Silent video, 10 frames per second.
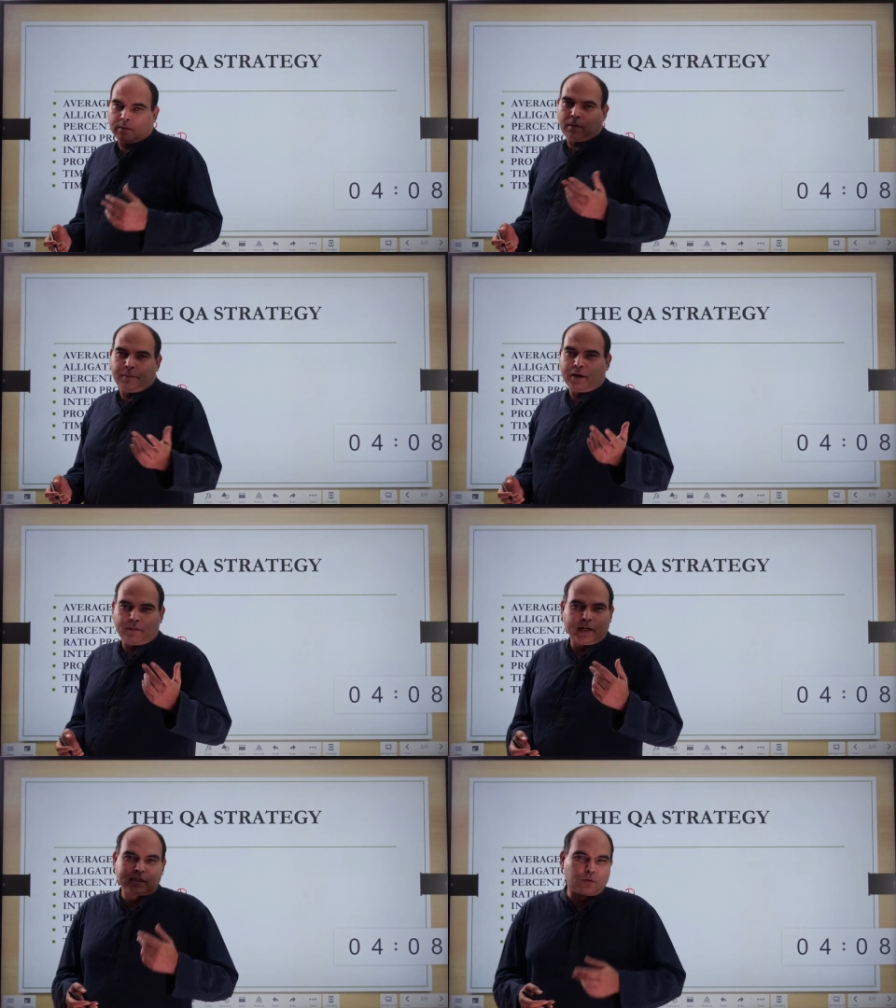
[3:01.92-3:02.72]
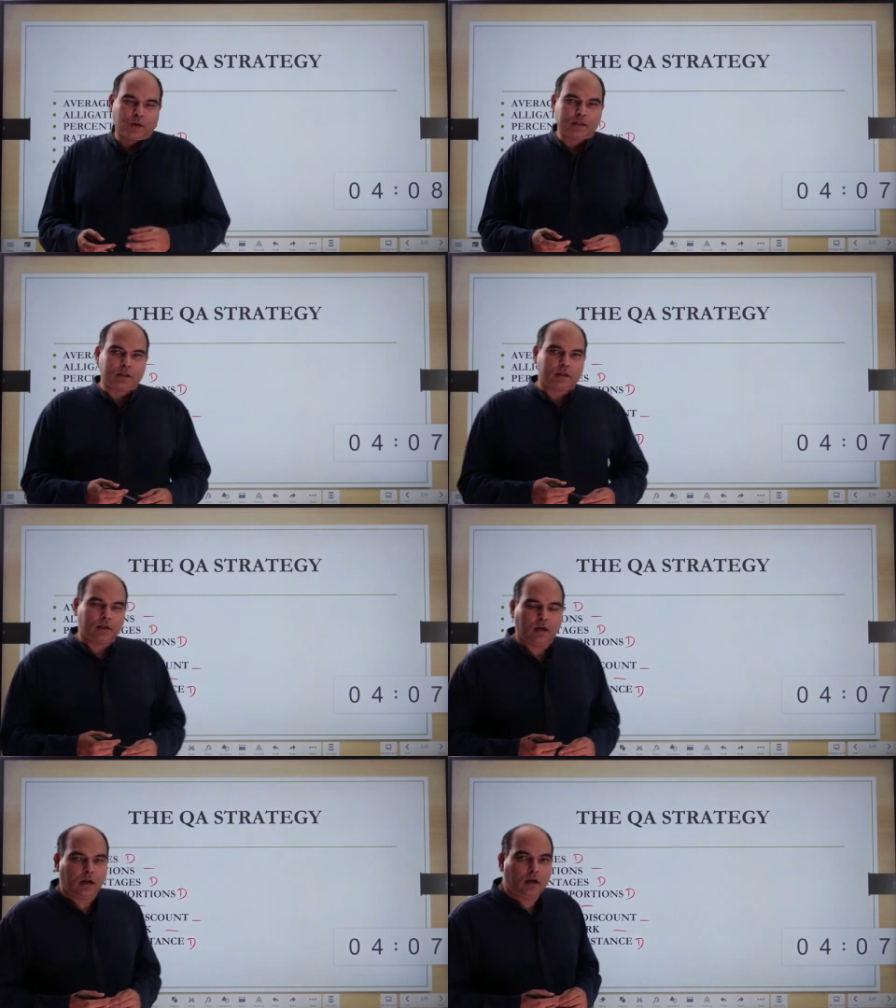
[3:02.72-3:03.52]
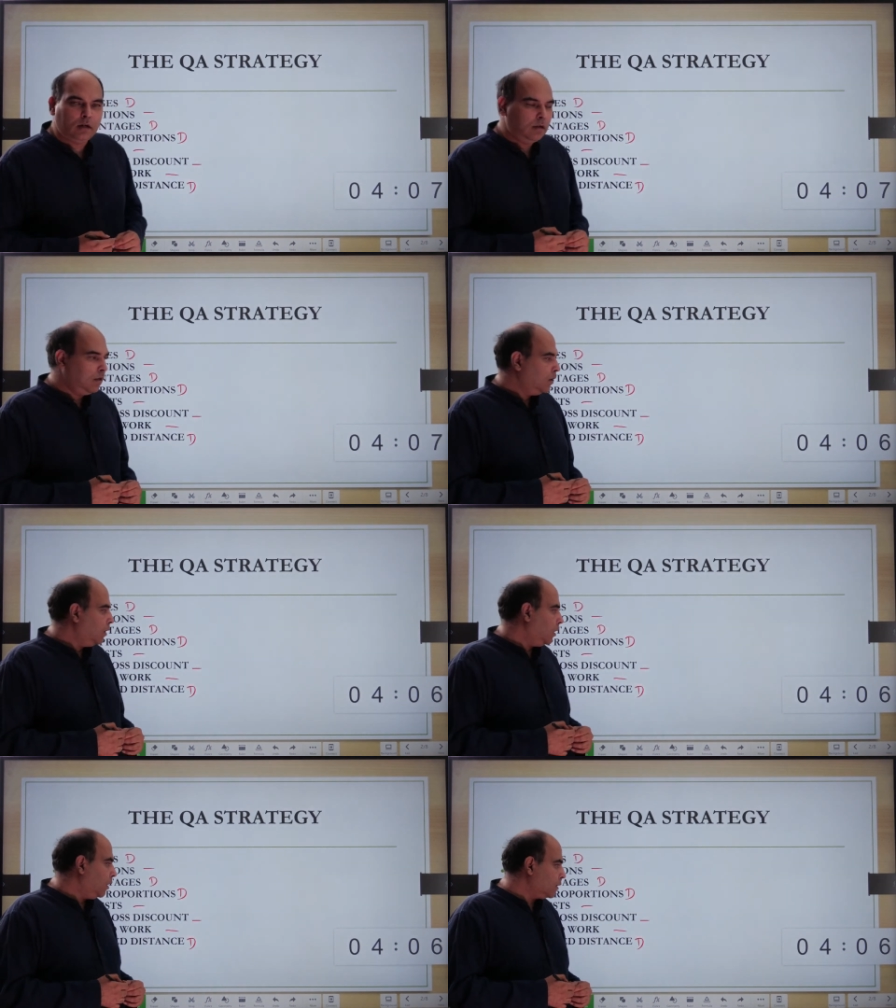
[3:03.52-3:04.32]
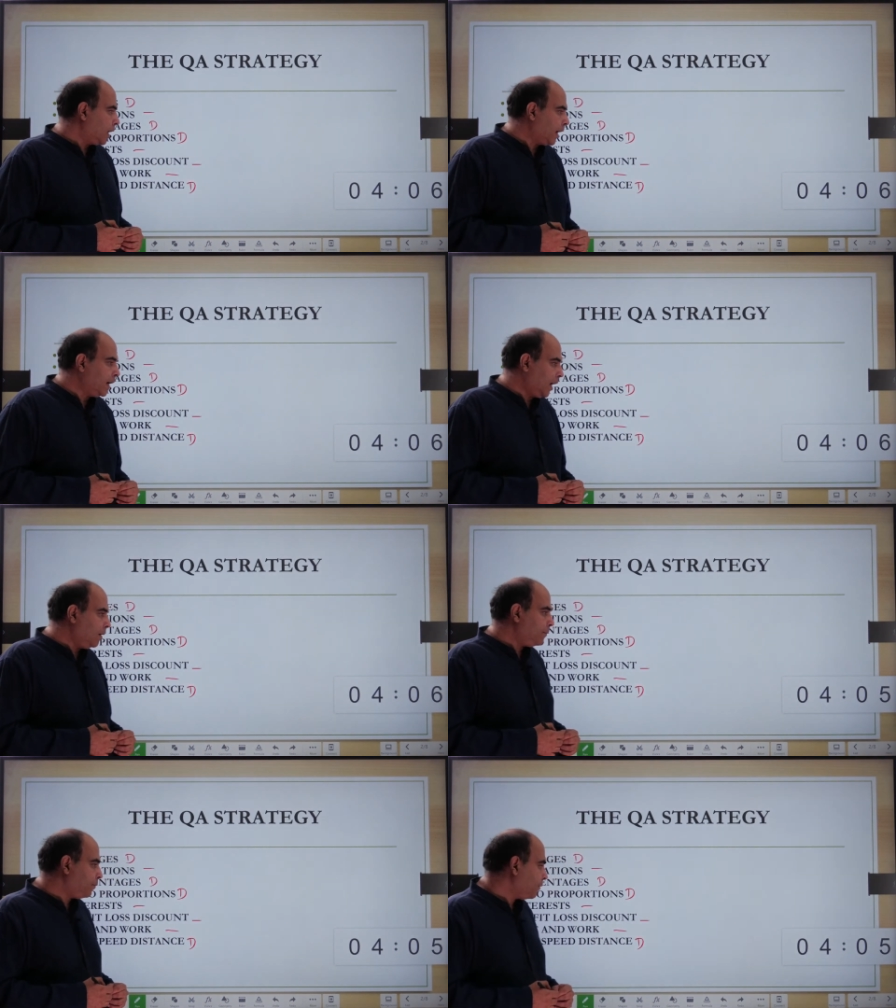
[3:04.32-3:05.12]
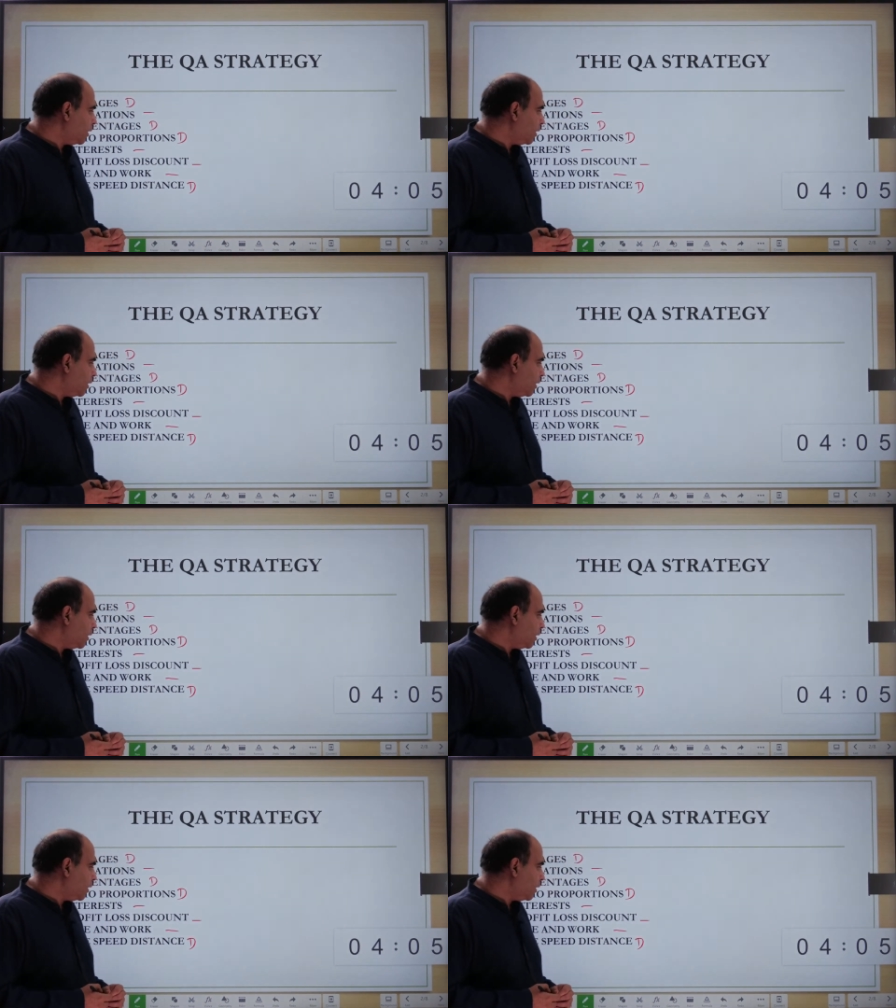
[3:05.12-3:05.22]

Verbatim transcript: and maybe revise it once uh, uh, second time.